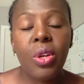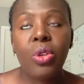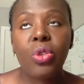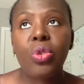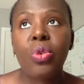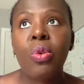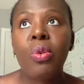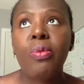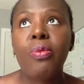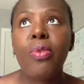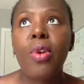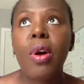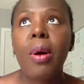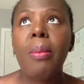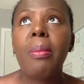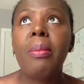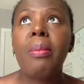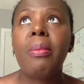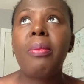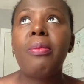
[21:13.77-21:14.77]
So
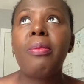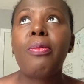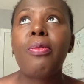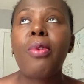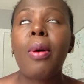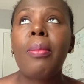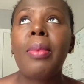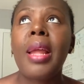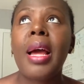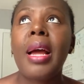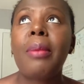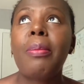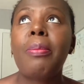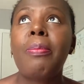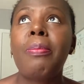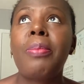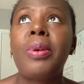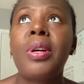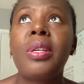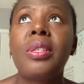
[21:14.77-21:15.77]
from that
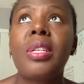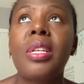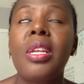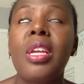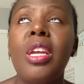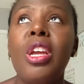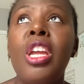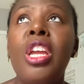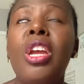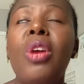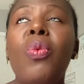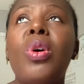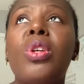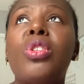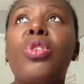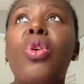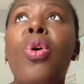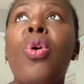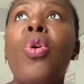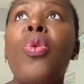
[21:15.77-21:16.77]
person, he
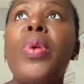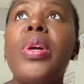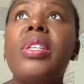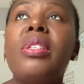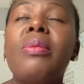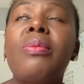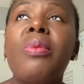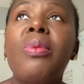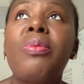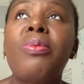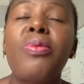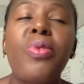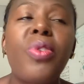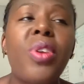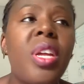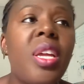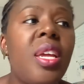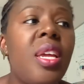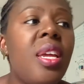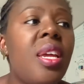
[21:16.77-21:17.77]
was always
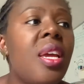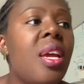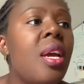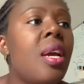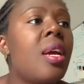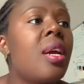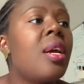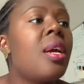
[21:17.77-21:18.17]
free.